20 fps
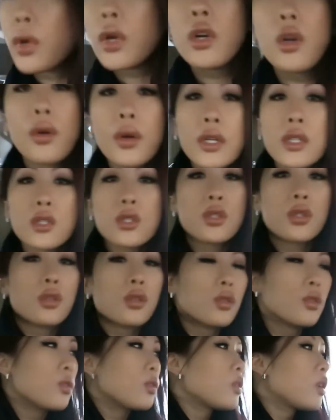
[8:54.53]
We're going
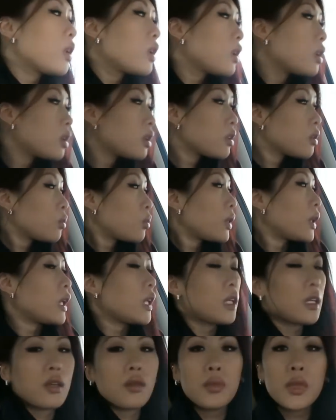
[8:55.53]
to,
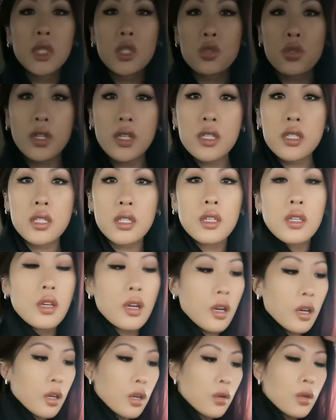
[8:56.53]
we, me and Tracy,
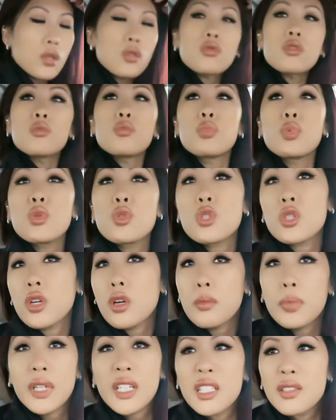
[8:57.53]
are going to a
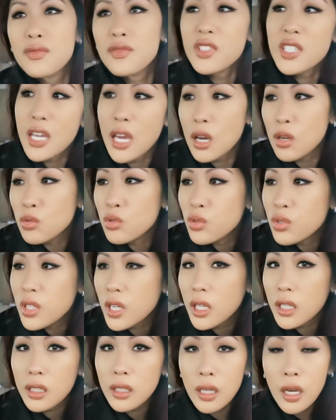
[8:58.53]
bougier part of town
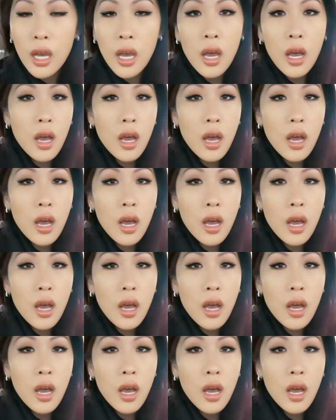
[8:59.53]
today.